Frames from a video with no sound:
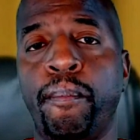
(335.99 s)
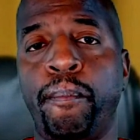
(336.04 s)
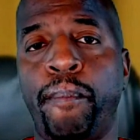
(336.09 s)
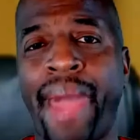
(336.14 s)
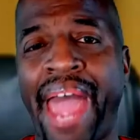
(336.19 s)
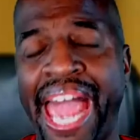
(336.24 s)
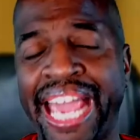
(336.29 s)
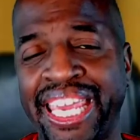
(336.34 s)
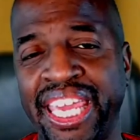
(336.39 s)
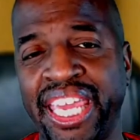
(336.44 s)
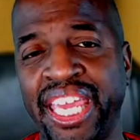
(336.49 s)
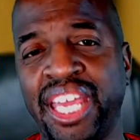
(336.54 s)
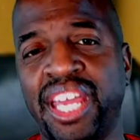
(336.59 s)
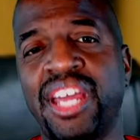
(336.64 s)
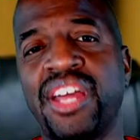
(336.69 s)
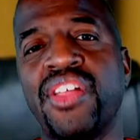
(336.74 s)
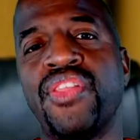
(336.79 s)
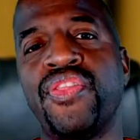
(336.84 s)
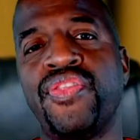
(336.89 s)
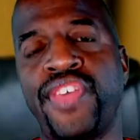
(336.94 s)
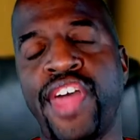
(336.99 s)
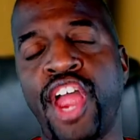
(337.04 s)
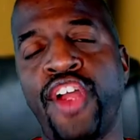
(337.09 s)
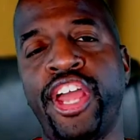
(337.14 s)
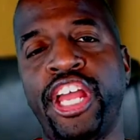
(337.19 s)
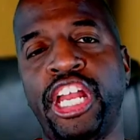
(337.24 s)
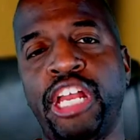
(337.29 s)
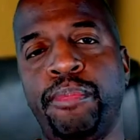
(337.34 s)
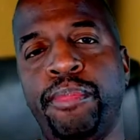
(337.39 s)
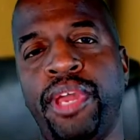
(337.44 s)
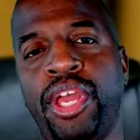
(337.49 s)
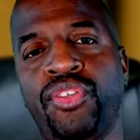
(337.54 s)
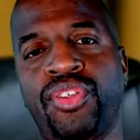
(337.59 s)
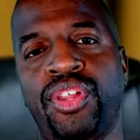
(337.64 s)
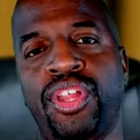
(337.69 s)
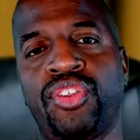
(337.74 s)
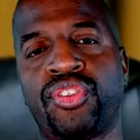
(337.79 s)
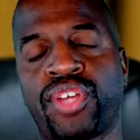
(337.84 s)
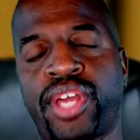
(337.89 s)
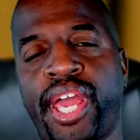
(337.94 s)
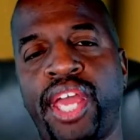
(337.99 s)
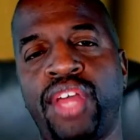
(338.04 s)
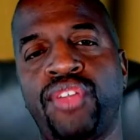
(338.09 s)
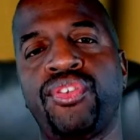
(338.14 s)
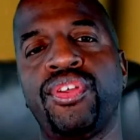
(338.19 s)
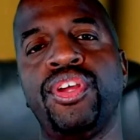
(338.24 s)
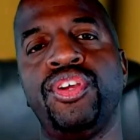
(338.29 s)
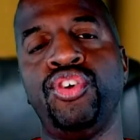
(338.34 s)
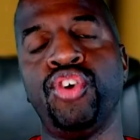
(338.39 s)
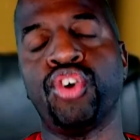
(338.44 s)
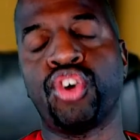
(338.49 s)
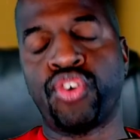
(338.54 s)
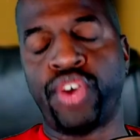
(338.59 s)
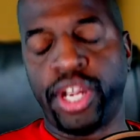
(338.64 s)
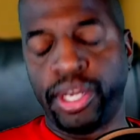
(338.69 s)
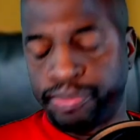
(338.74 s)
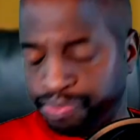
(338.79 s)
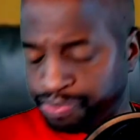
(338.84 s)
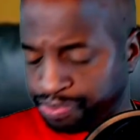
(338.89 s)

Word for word: backing their enemies, in this case, Ukraine.